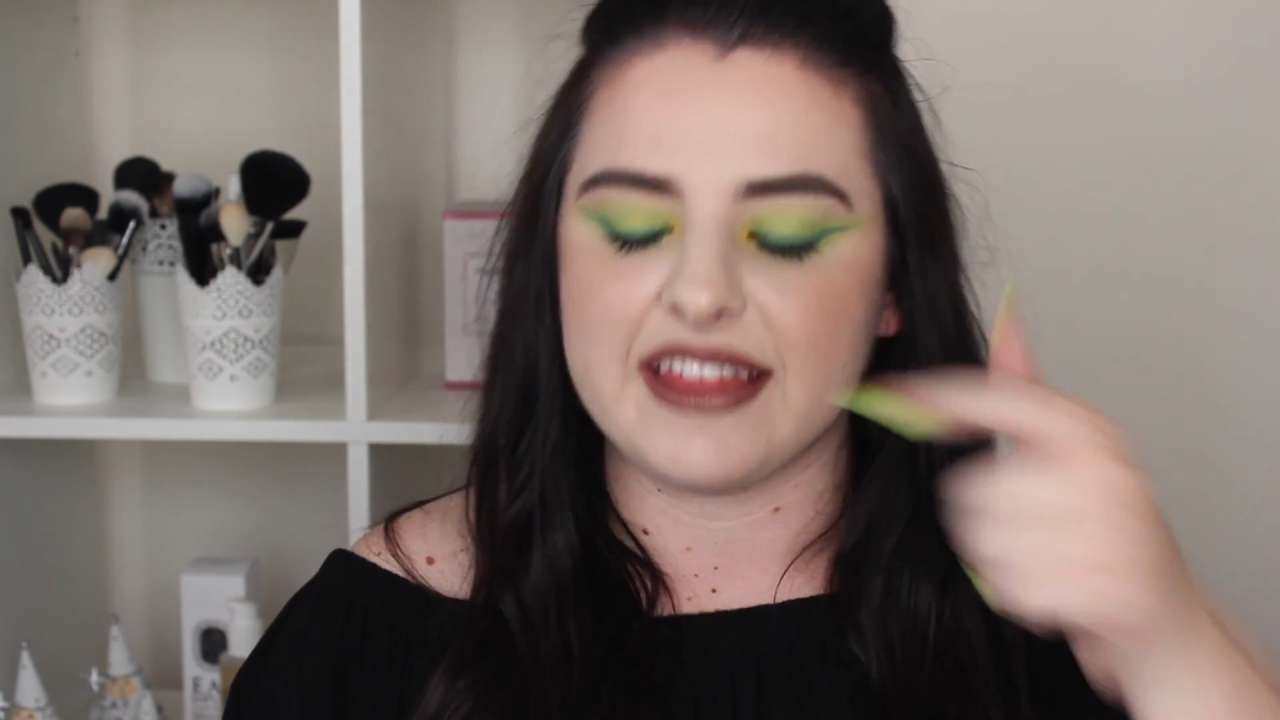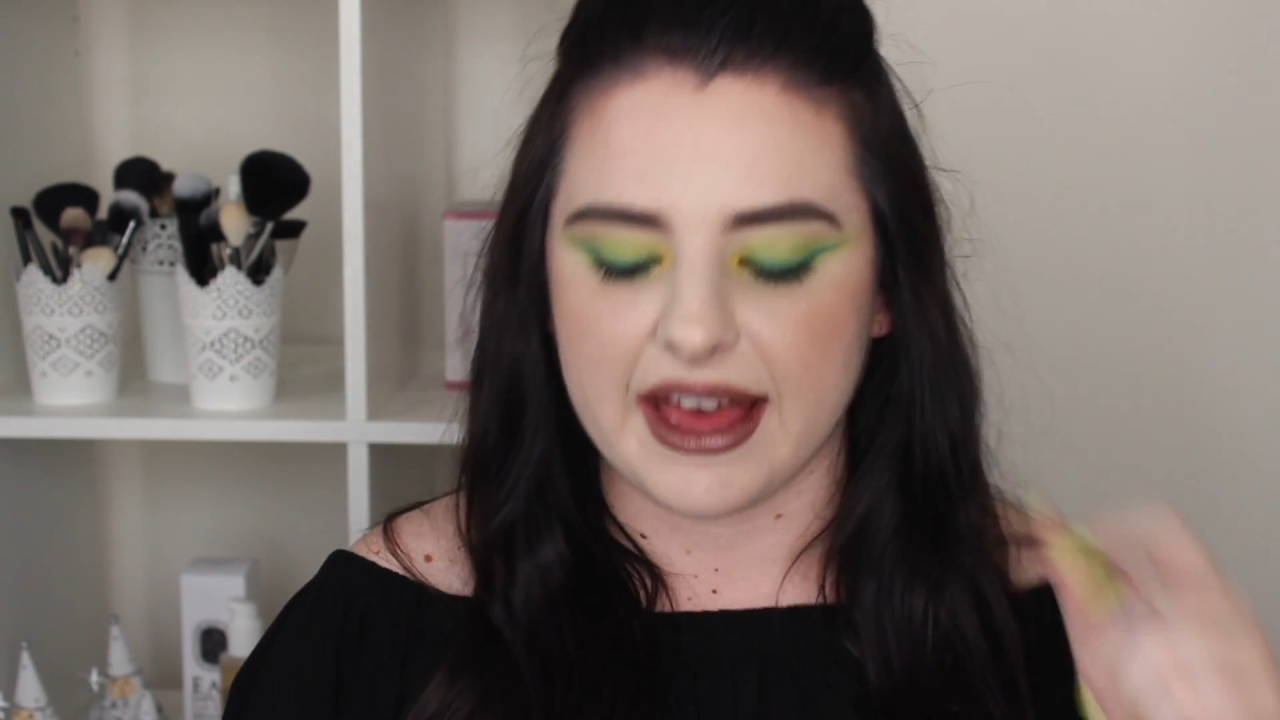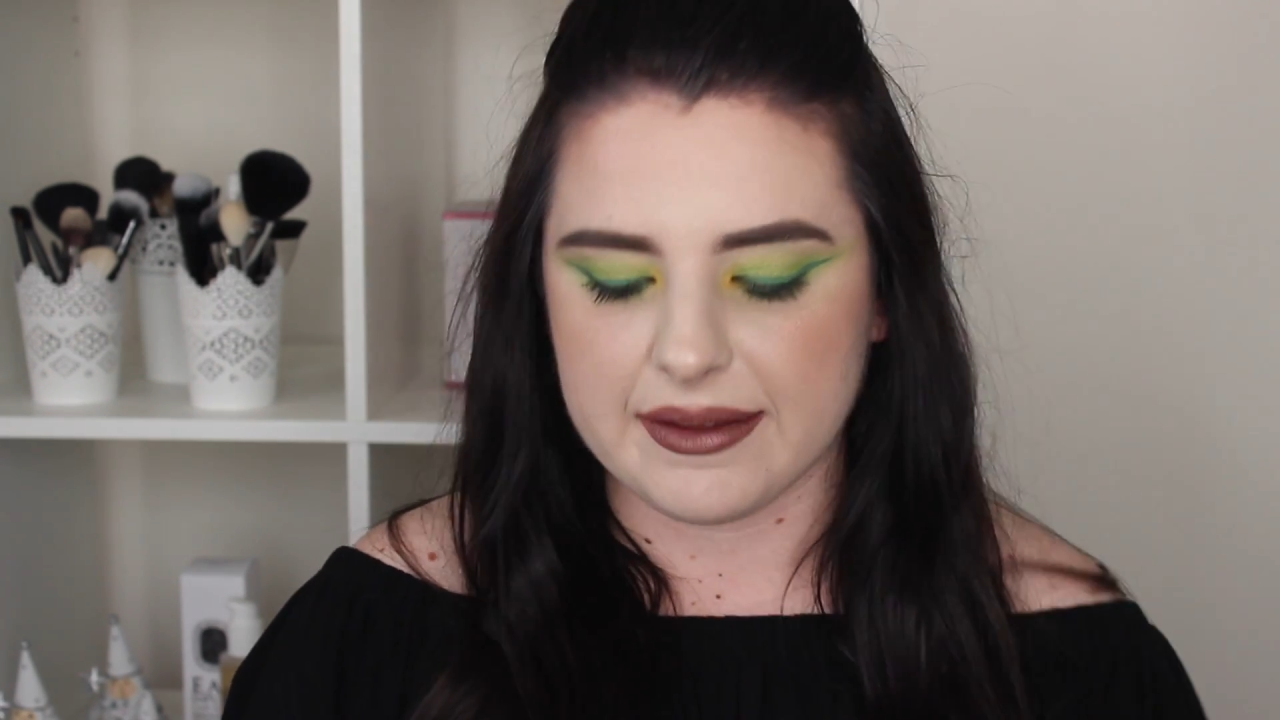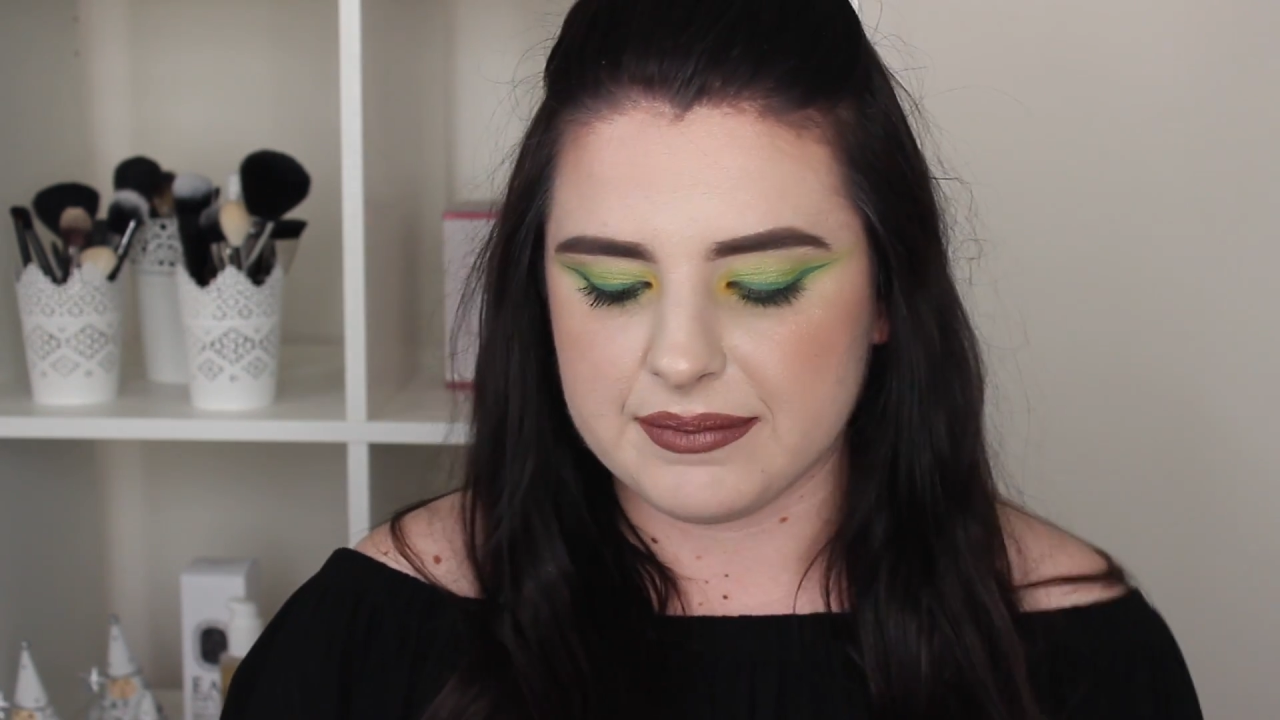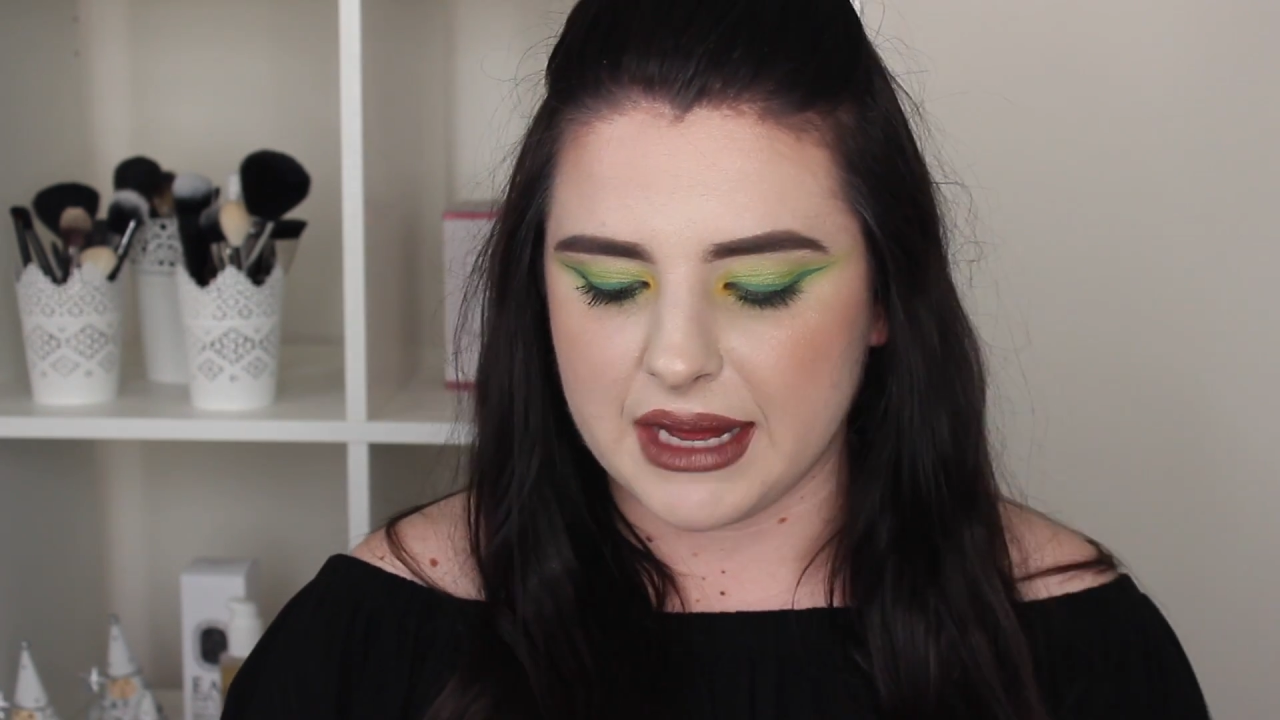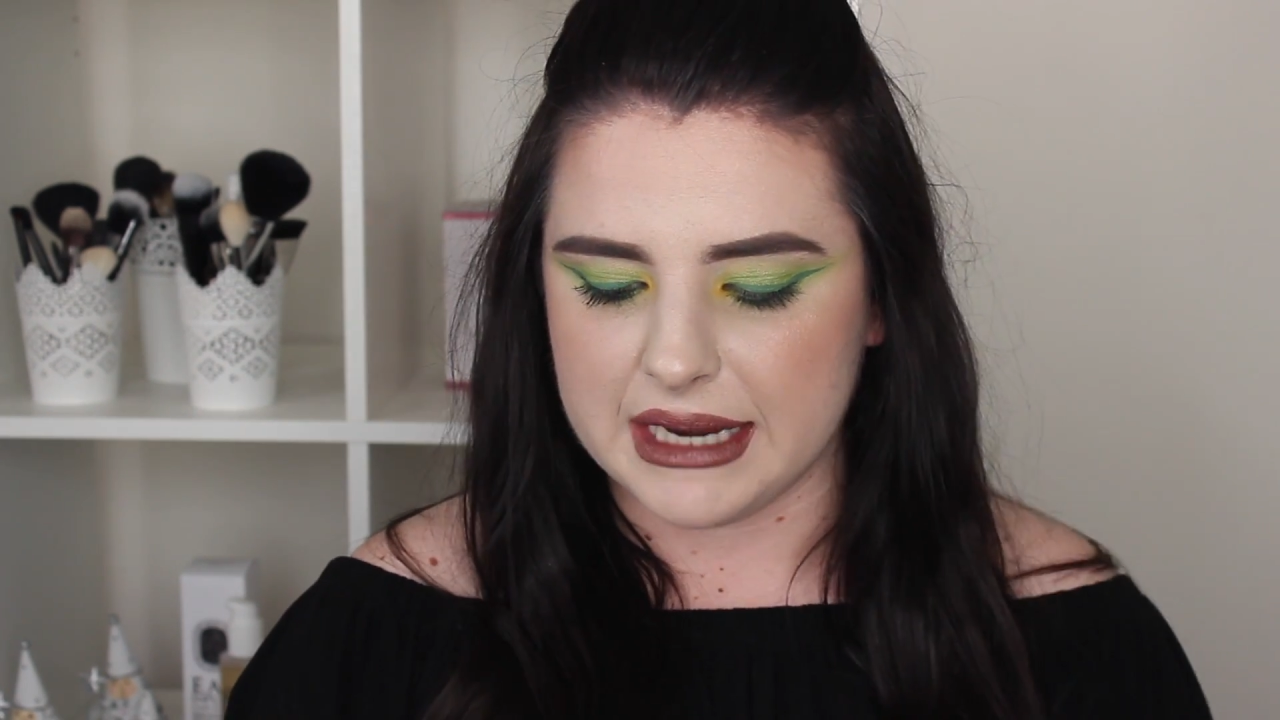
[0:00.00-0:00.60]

that.